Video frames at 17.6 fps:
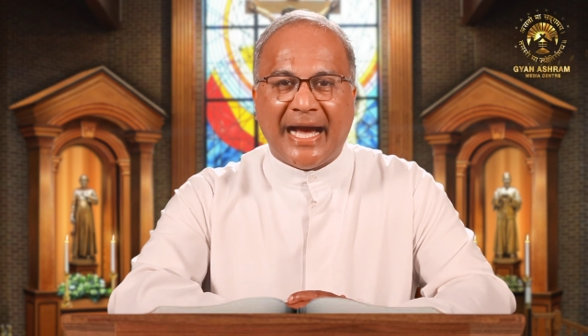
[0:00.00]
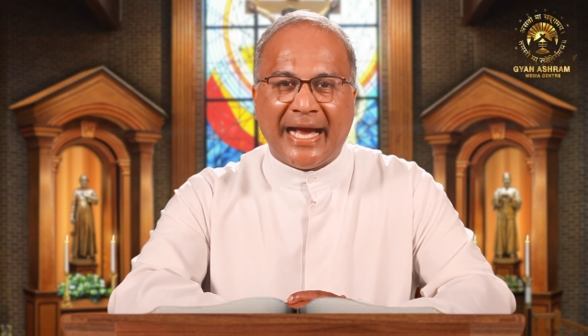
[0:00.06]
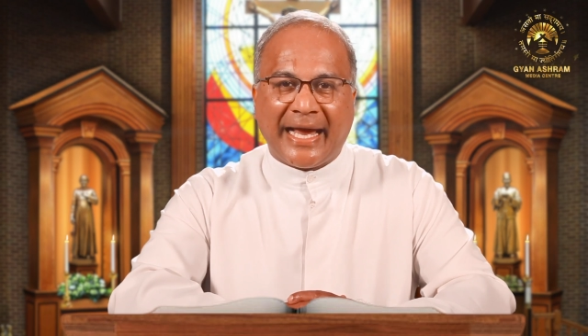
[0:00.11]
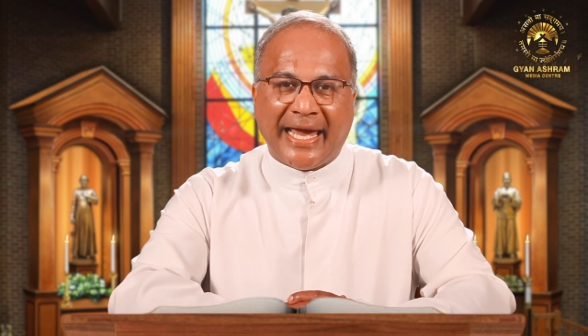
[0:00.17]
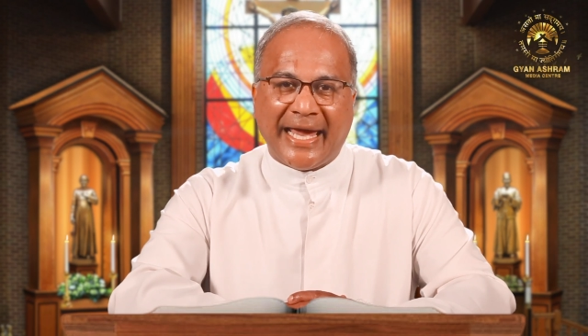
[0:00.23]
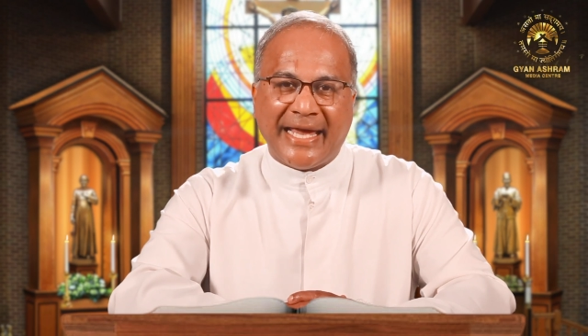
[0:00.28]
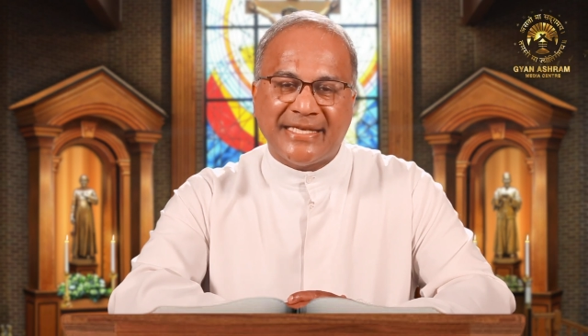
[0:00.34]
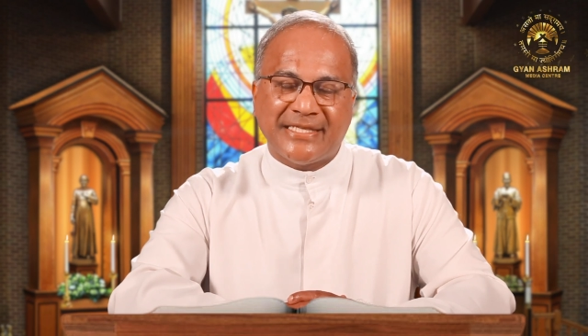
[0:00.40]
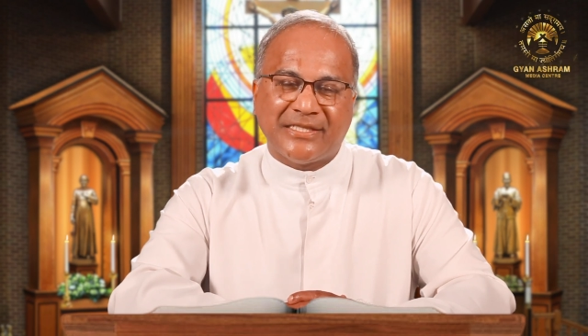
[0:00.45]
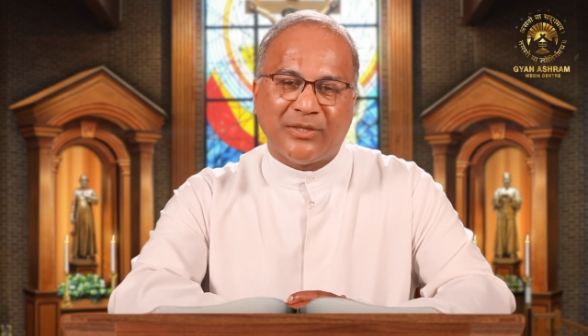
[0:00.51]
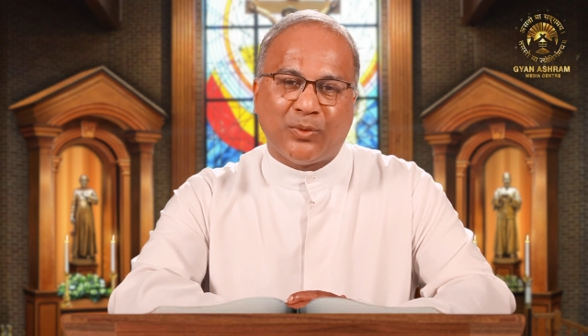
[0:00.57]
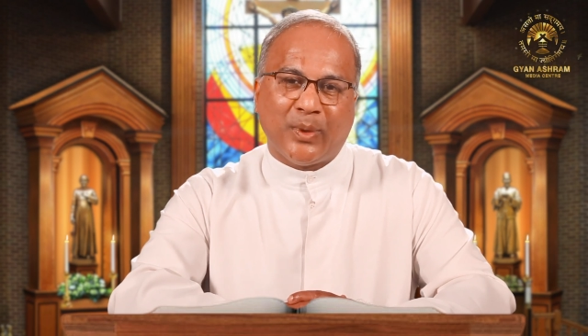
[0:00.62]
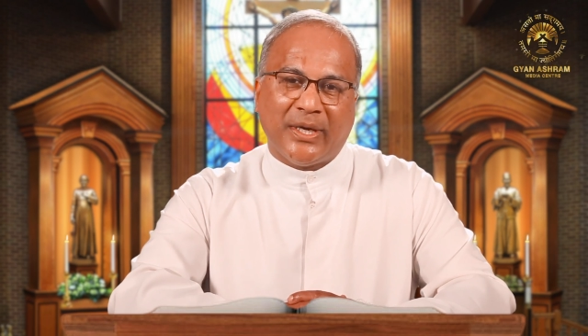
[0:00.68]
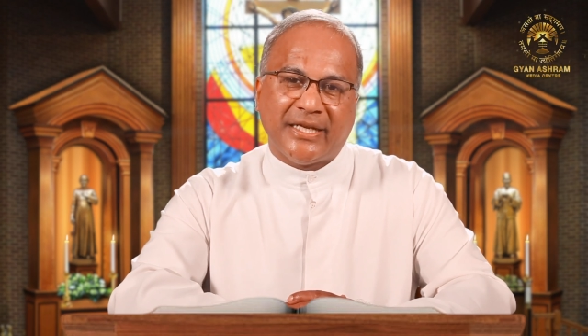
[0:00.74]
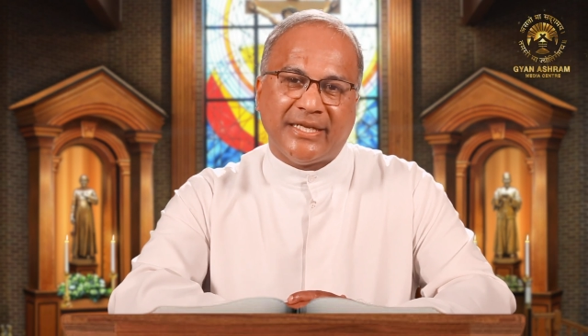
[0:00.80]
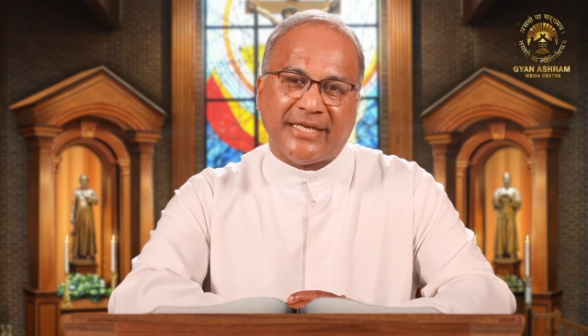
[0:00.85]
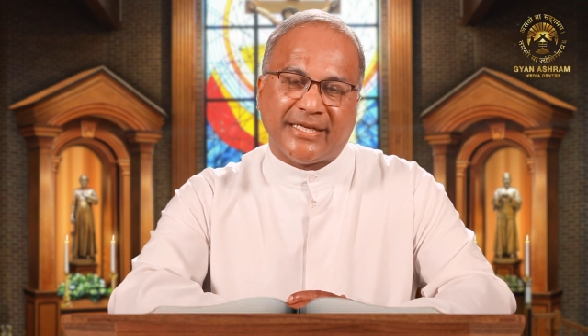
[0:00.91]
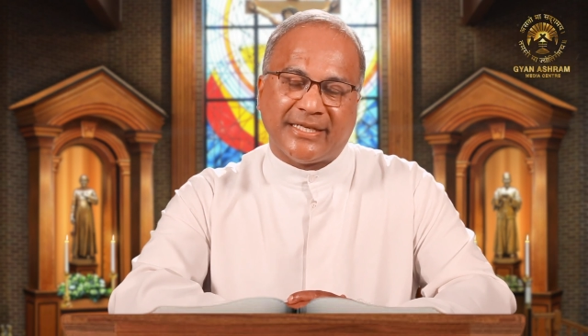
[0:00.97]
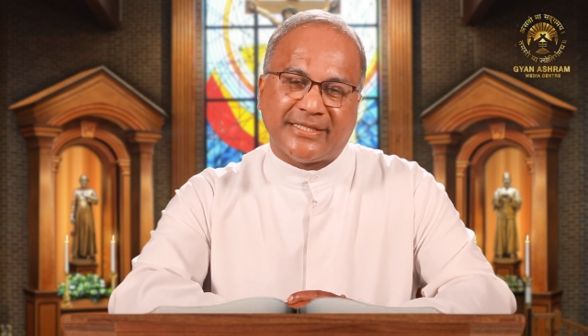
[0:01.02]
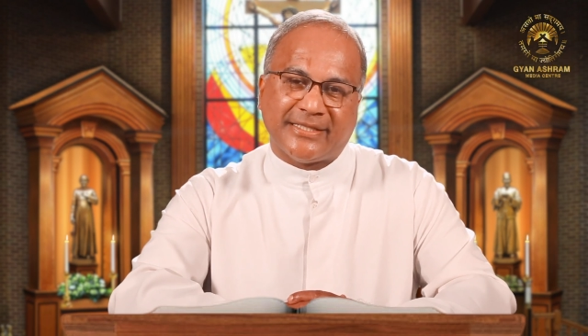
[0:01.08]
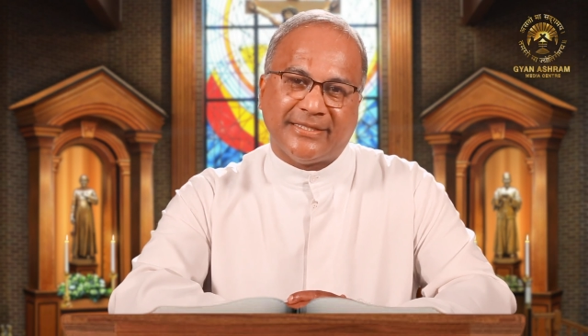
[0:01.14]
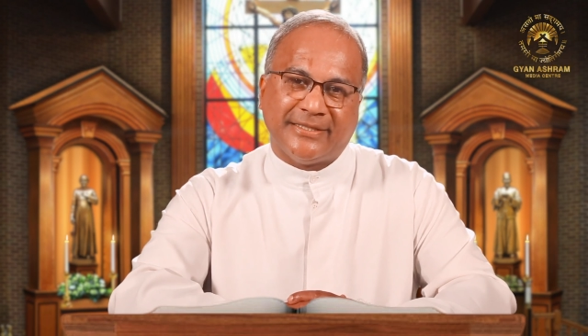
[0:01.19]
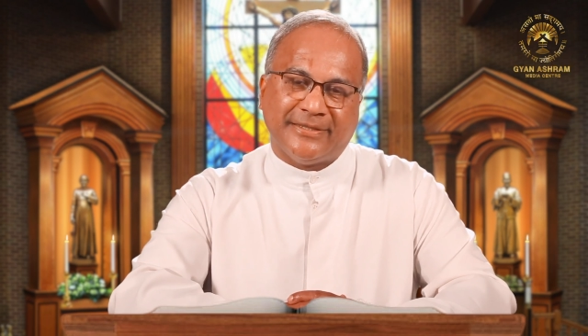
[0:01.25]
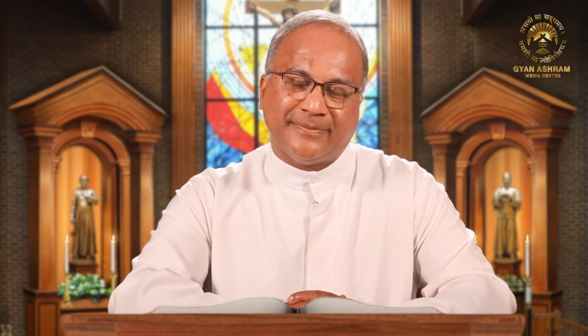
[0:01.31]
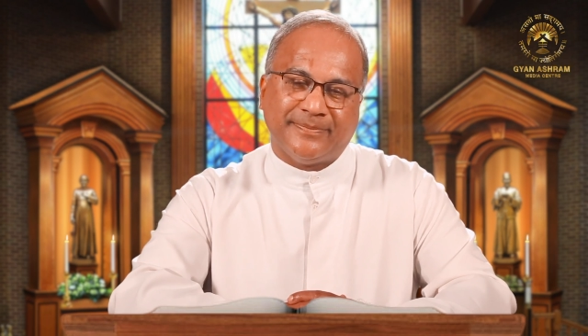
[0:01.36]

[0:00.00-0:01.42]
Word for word: against the verdict.